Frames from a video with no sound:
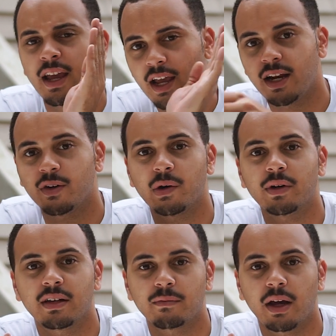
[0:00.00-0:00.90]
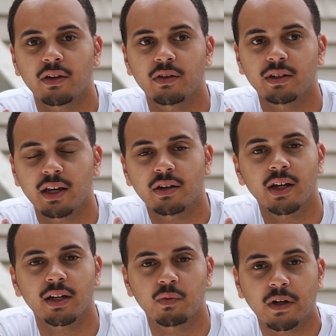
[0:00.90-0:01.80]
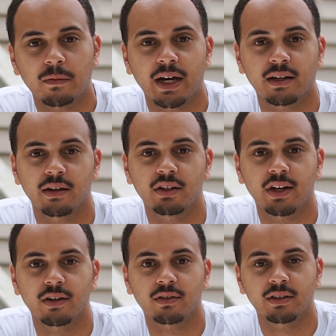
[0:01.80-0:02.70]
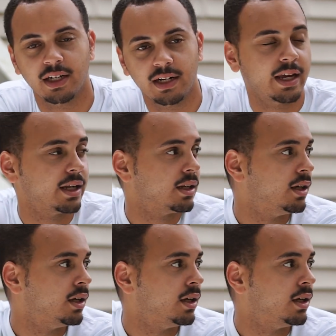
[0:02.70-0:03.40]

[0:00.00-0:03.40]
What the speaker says: Anyway, what's up my dudes and dudettes? Welcome back to the channel yet again.